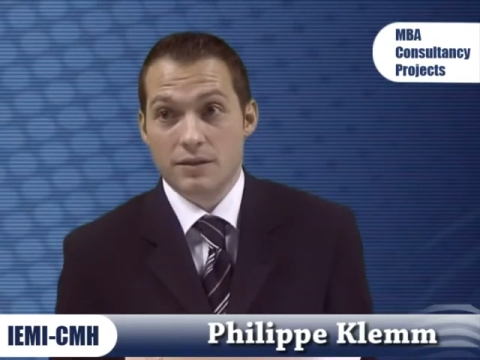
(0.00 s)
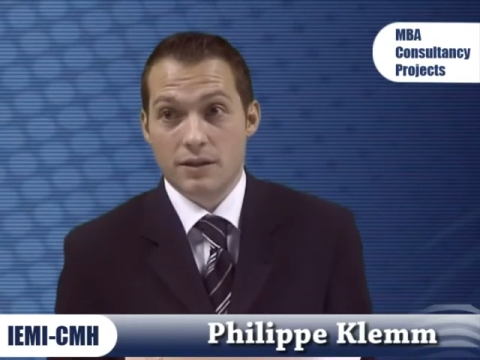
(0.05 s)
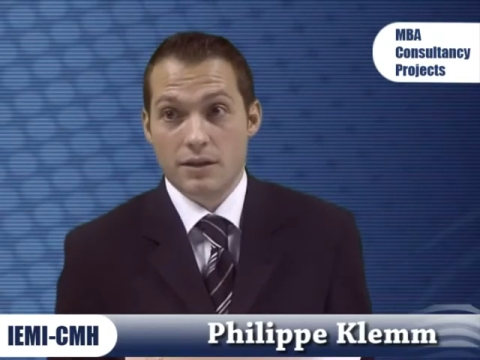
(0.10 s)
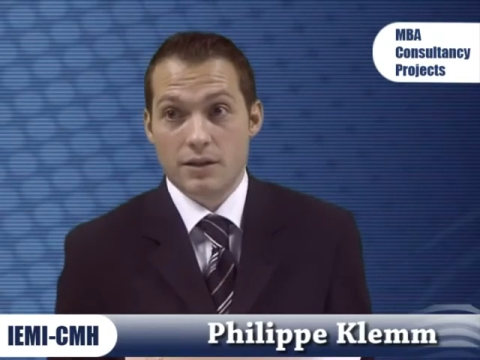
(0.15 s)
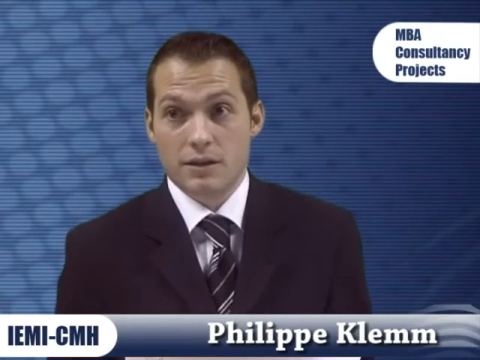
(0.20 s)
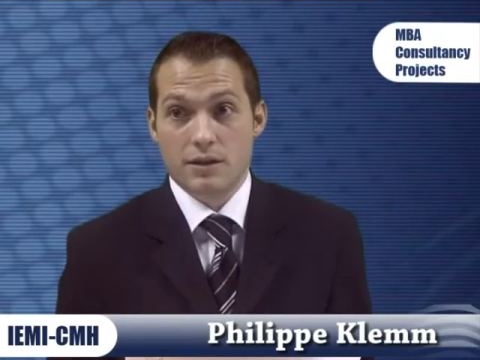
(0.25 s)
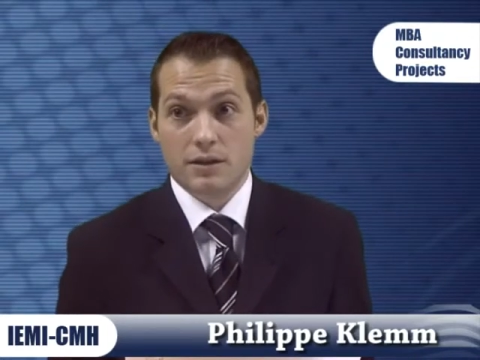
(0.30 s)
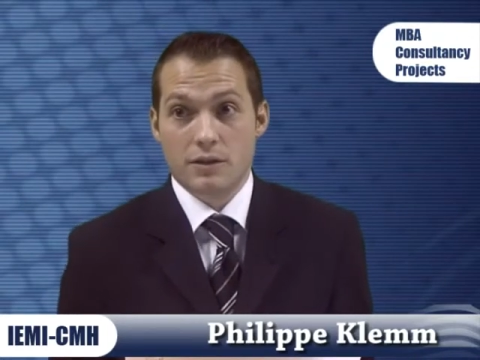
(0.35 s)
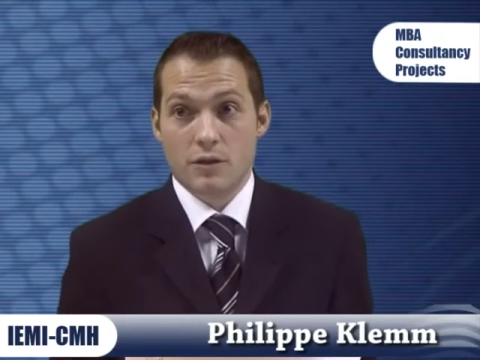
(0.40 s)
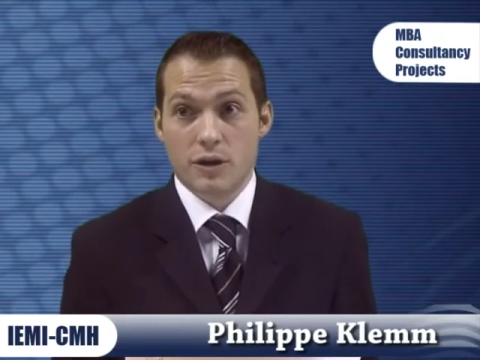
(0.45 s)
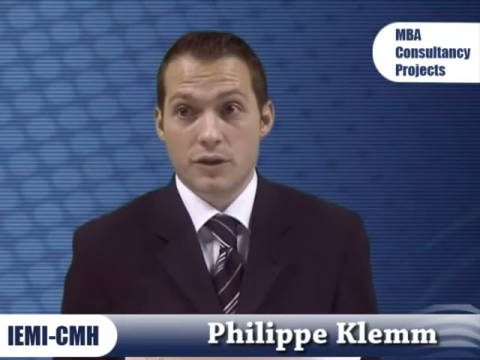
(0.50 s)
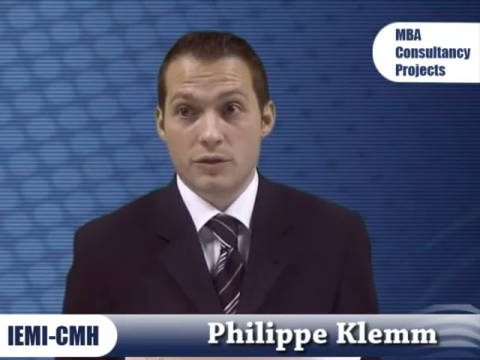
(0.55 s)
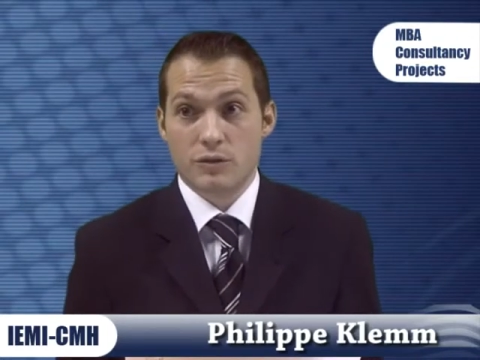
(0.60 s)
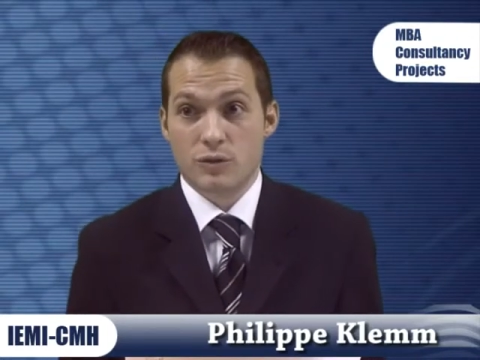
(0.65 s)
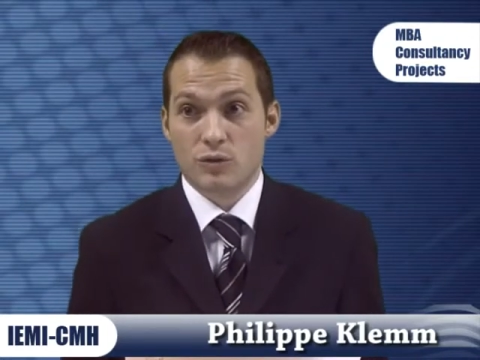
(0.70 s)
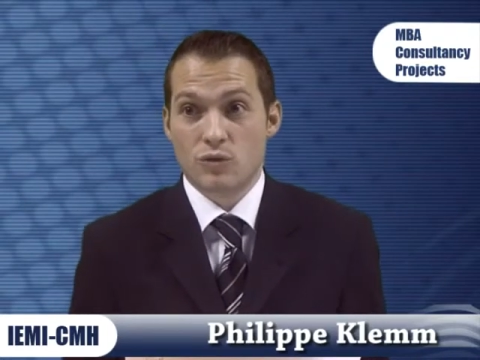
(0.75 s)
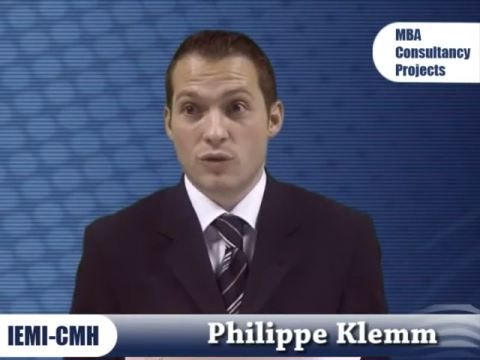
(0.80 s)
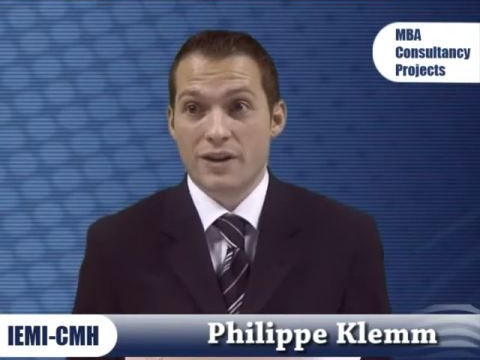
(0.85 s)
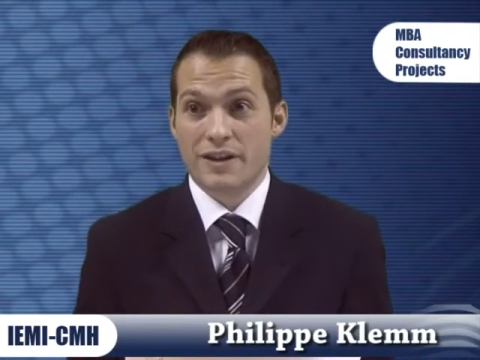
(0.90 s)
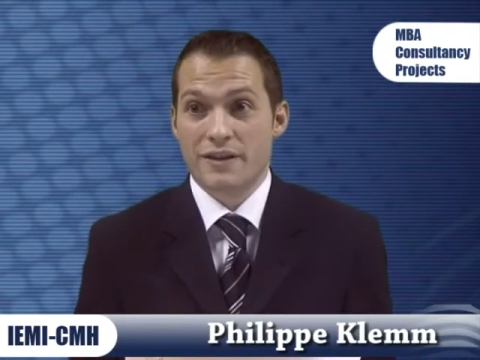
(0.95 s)

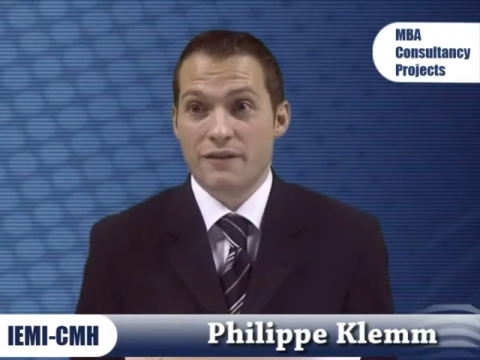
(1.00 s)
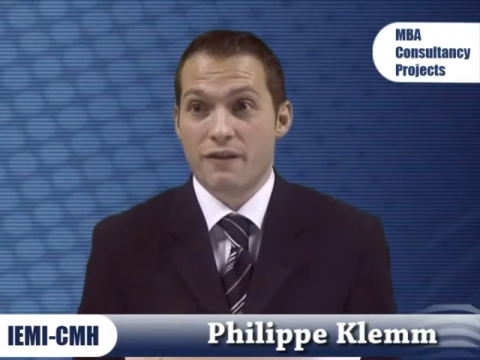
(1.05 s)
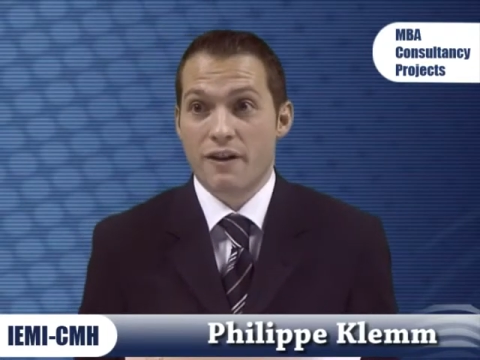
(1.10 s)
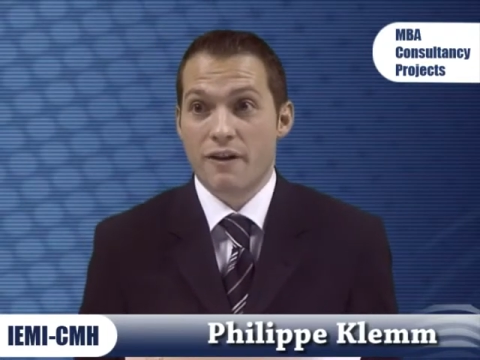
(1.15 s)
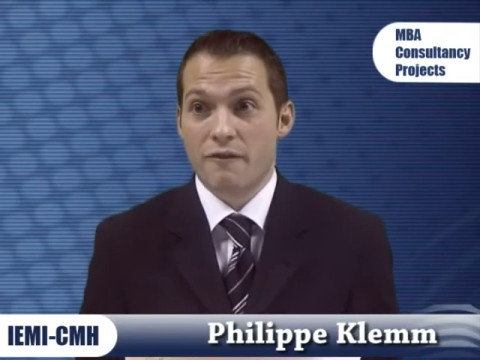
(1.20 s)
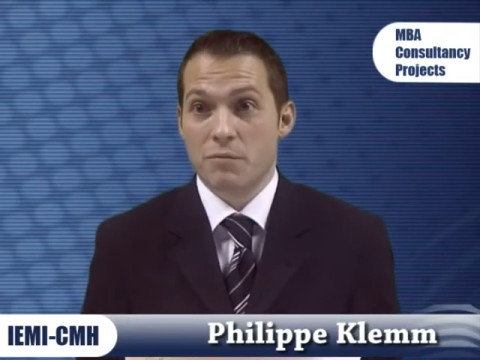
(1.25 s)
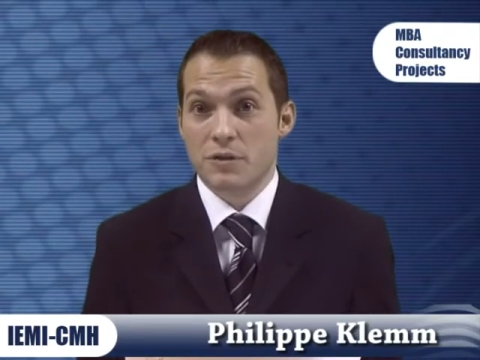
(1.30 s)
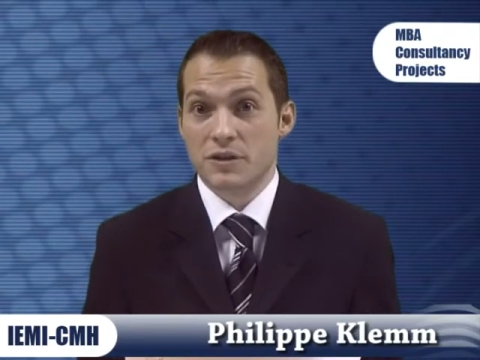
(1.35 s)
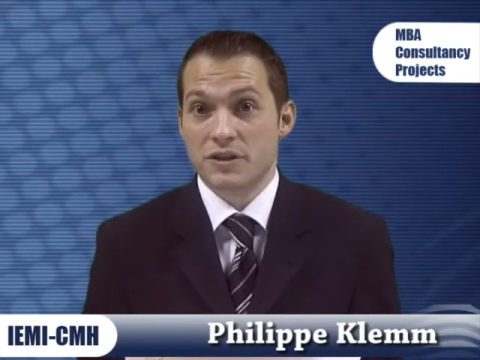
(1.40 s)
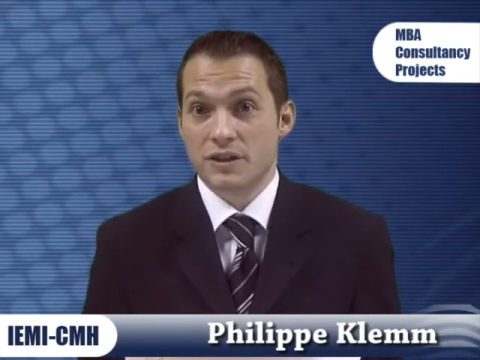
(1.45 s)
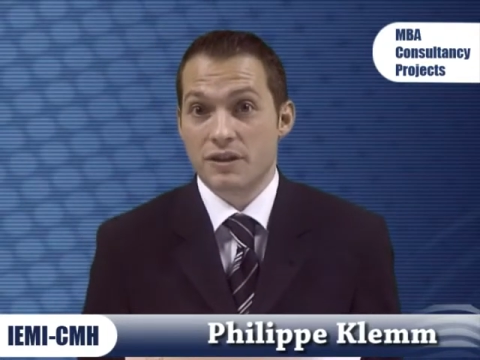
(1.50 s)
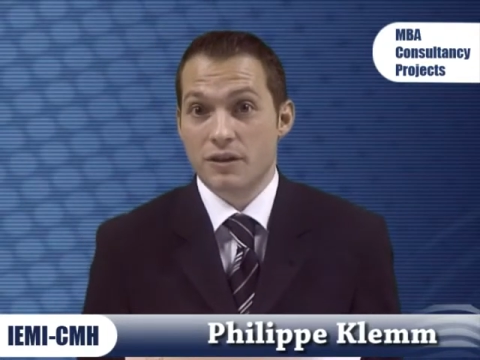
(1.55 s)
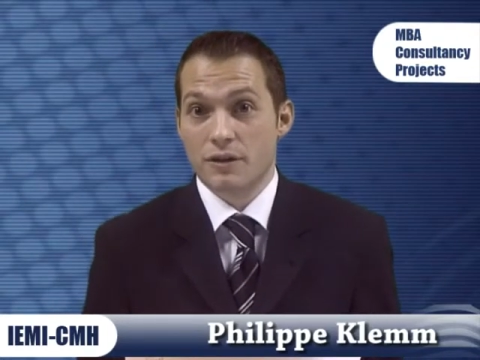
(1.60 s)
125%